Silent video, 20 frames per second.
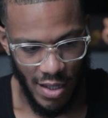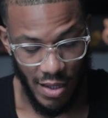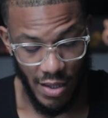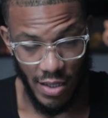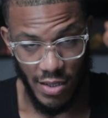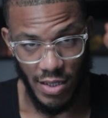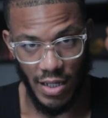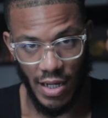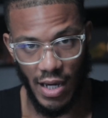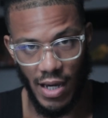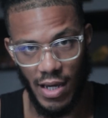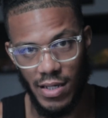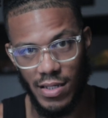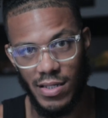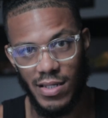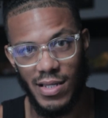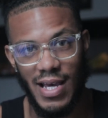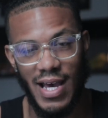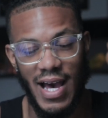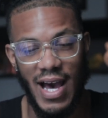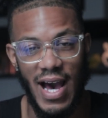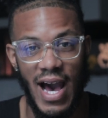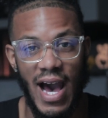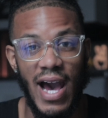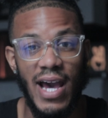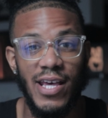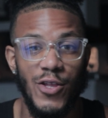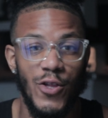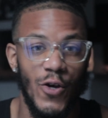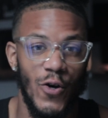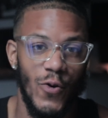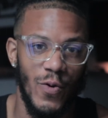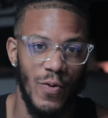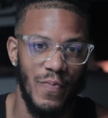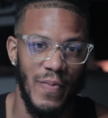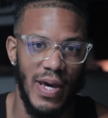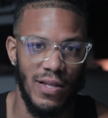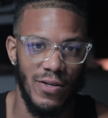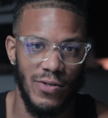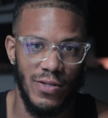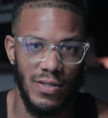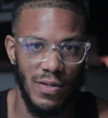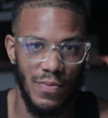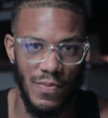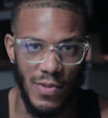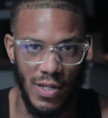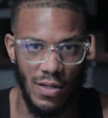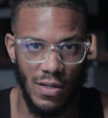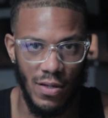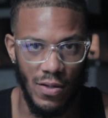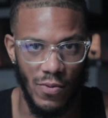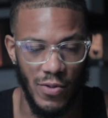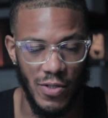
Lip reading: Listen, guys, I know what matters to me,